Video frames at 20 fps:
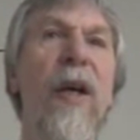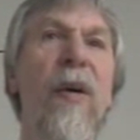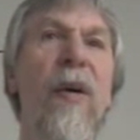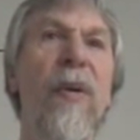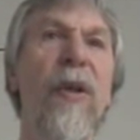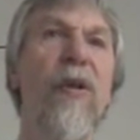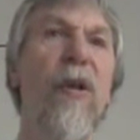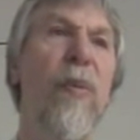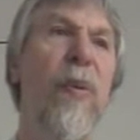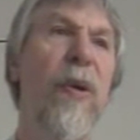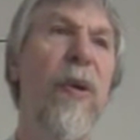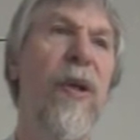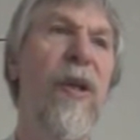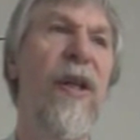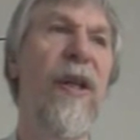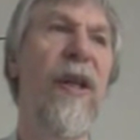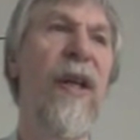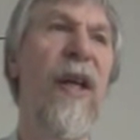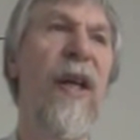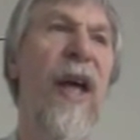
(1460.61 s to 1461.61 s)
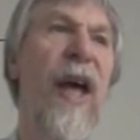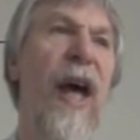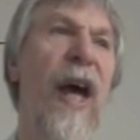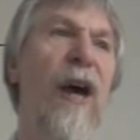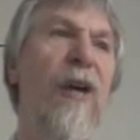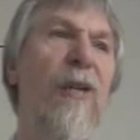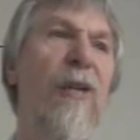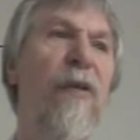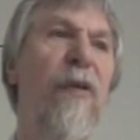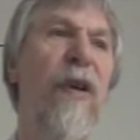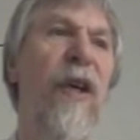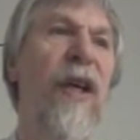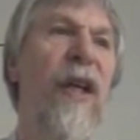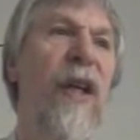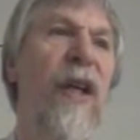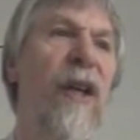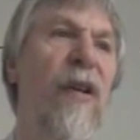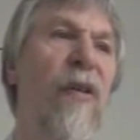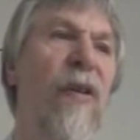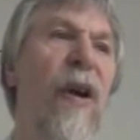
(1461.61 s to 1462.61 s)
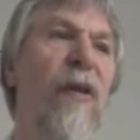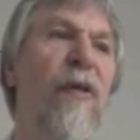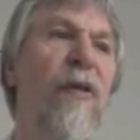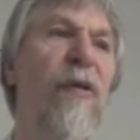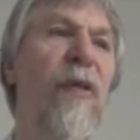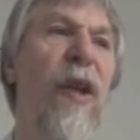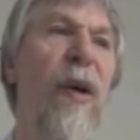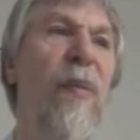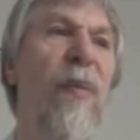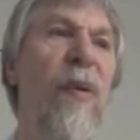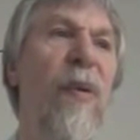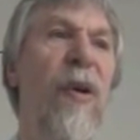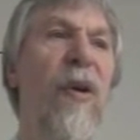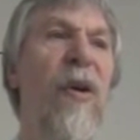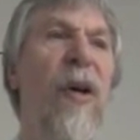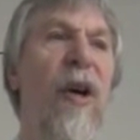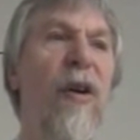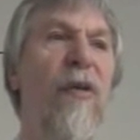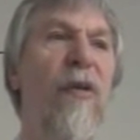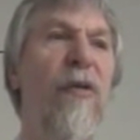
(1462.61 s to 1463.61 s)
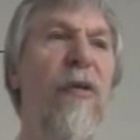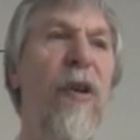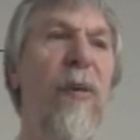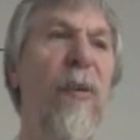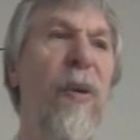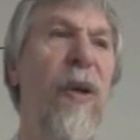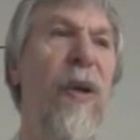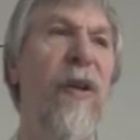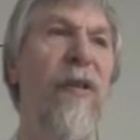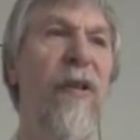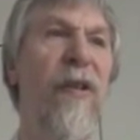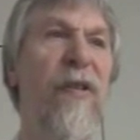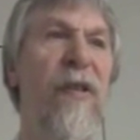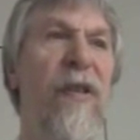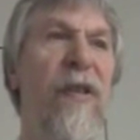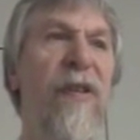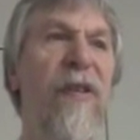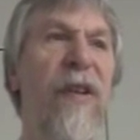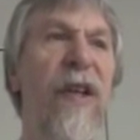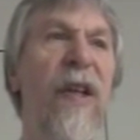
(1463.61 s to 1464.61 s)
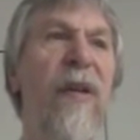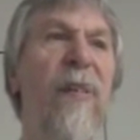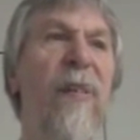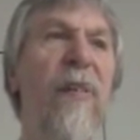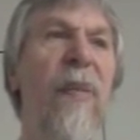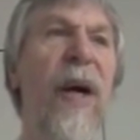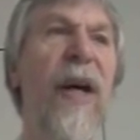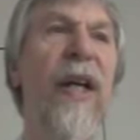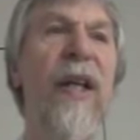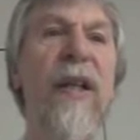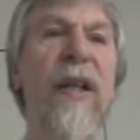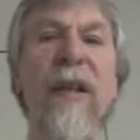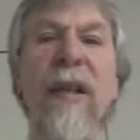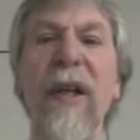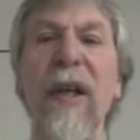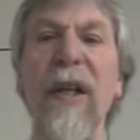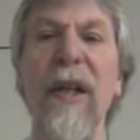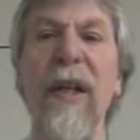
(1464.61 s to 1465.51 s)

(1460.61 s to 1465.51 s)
we typically have a rough number of processes in mind,